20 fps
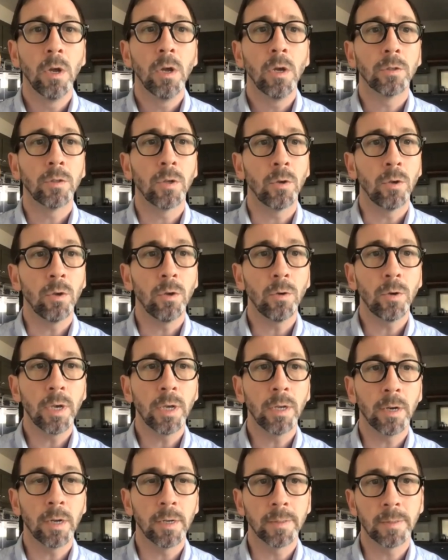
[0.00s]
So you
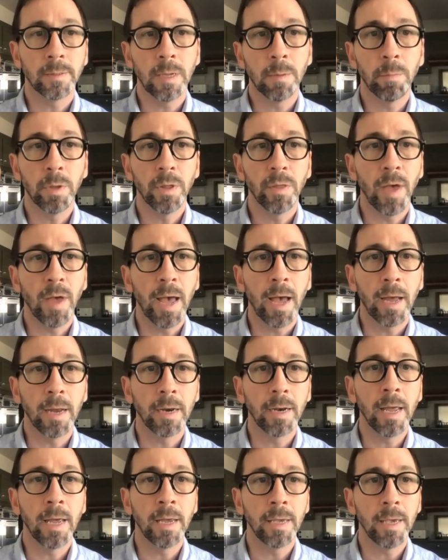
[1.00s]
can assemble
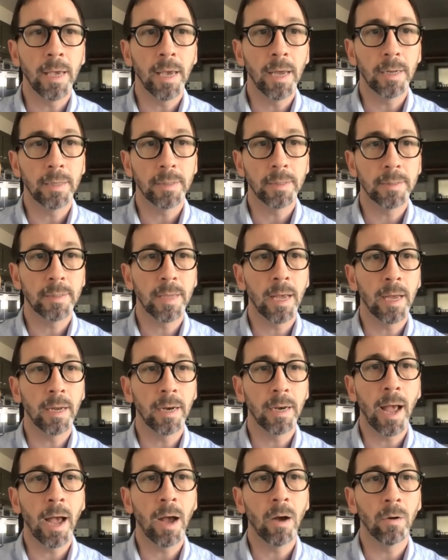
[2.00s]
that and get it
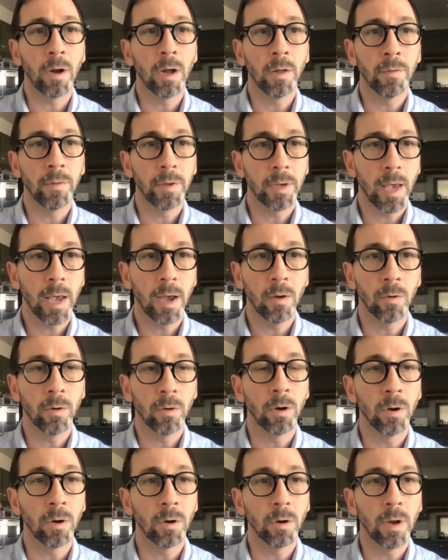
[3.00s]
set out on the
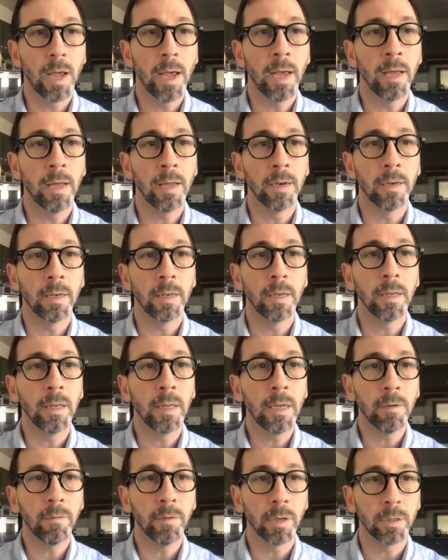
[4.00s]
counter and
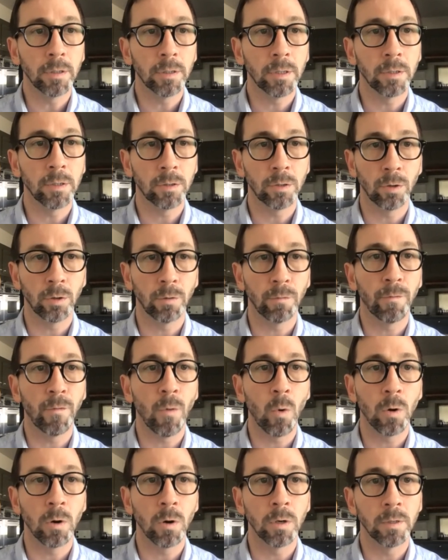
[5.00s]
leave it to serve
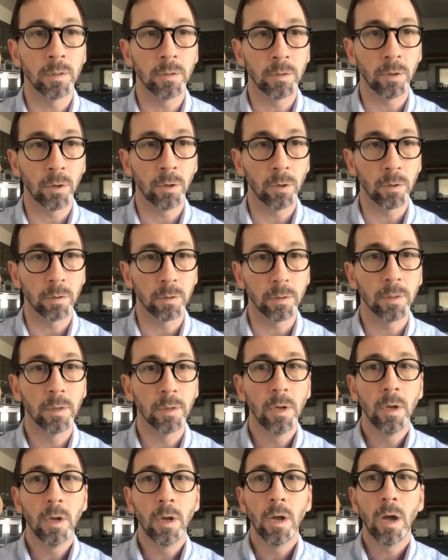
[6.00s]
for dessert.
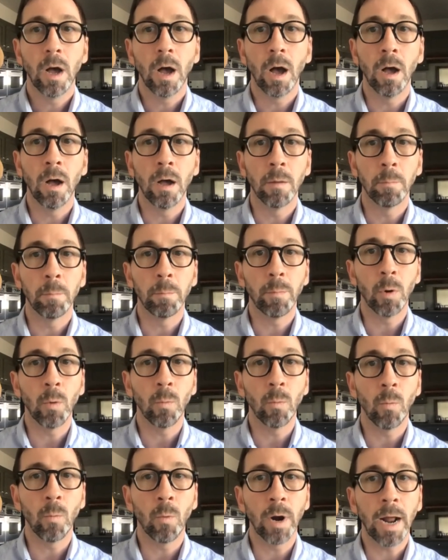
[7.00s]
Um,
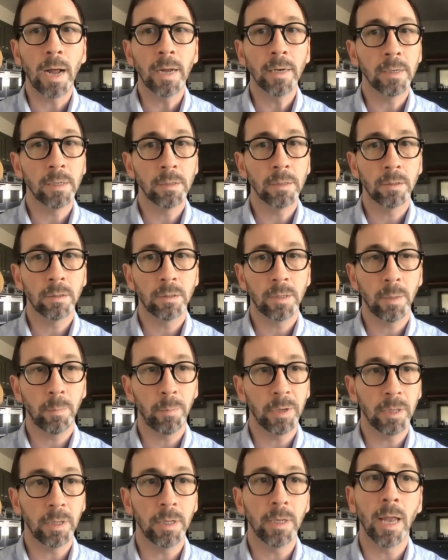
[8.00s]
but what I
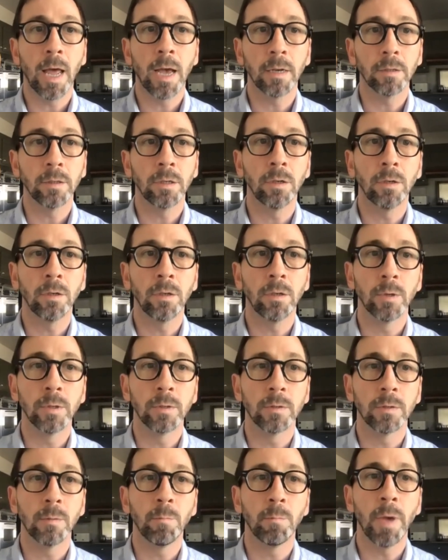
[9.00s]
typically like to do
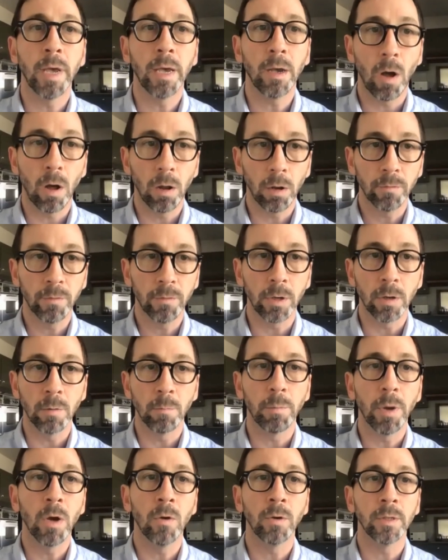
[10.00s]
is make all of the
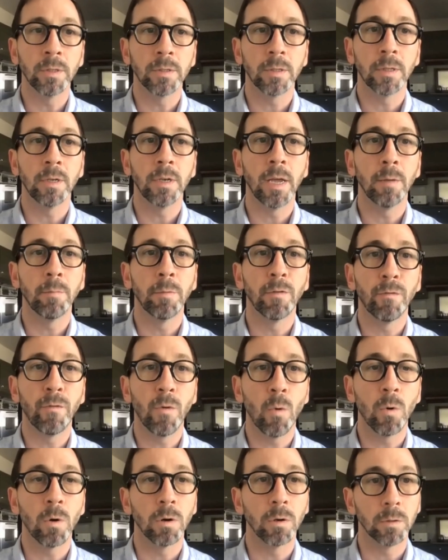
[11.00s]
components the day
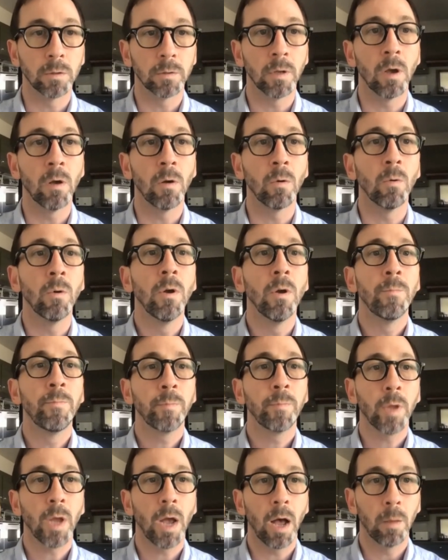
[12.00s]
before. So
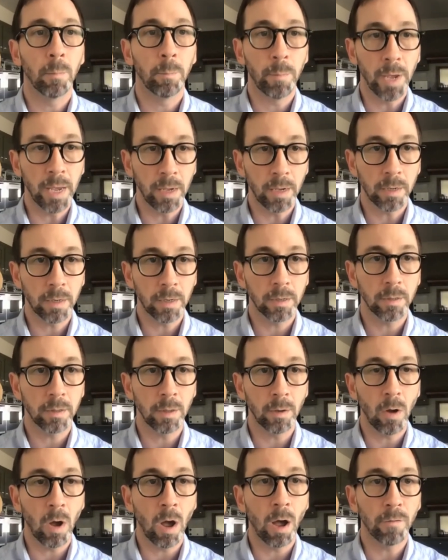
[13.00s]
I'll bake
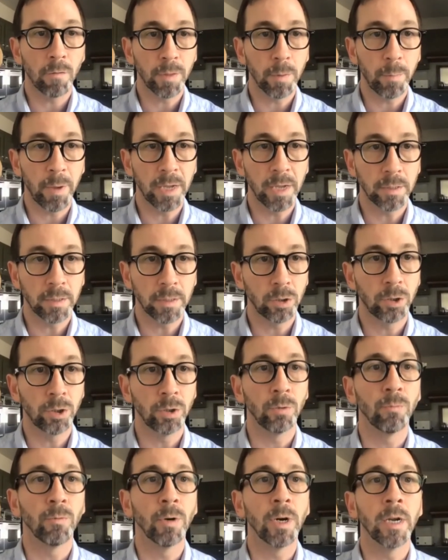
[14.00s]
the, off the petit
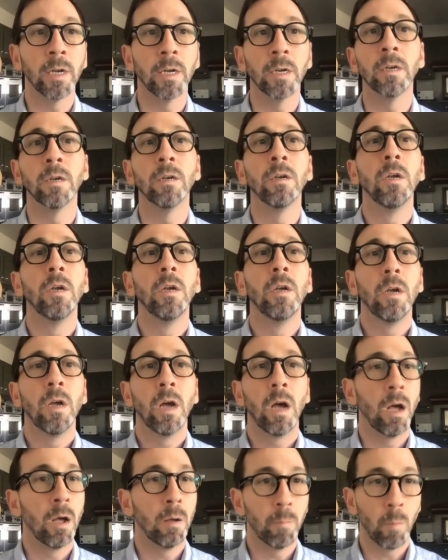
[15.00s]
choux ring
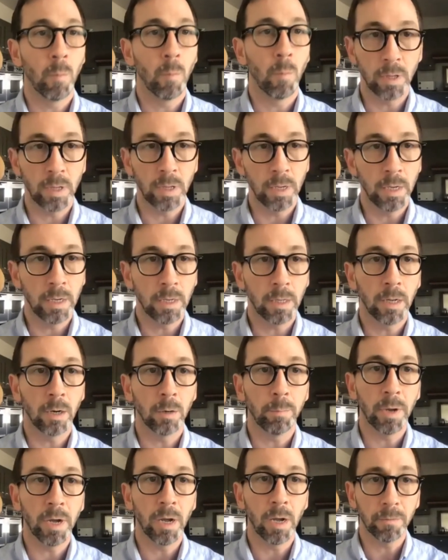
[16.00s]
um, or the eclair
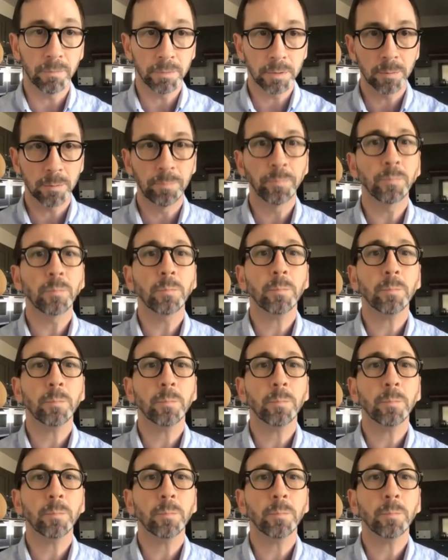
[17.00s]
puffs.